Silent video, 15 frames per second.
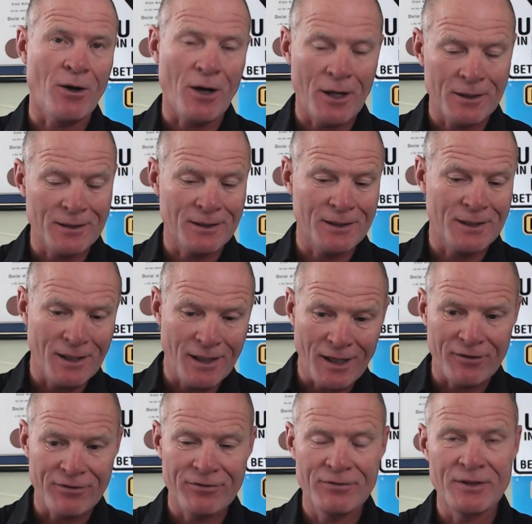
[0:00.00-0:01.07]
Oddly
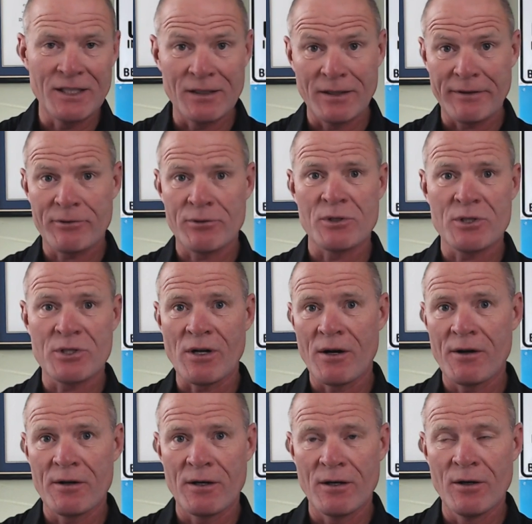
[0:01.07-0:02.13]
enough, the electric
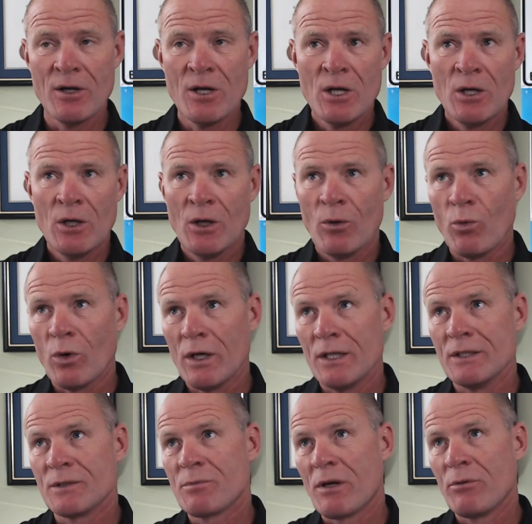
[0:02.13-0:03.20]
starter
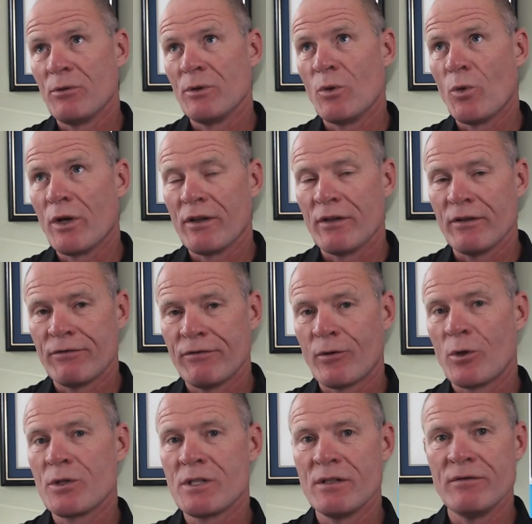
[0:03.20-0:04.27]
was probably one of the
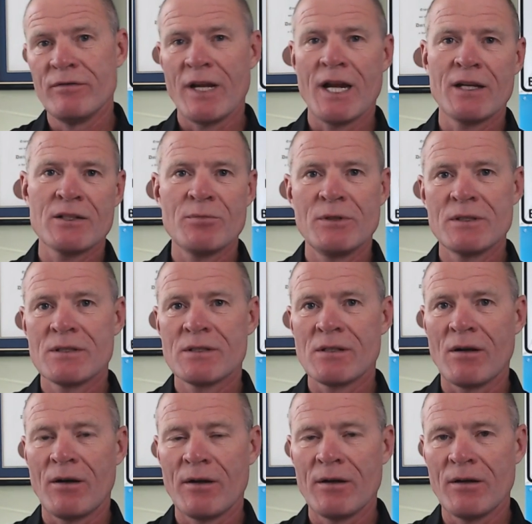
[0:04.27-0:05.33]
first advancements
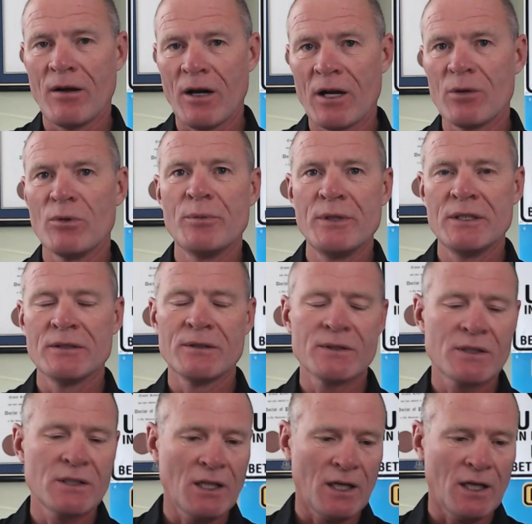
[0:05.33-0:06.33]
on automobiles.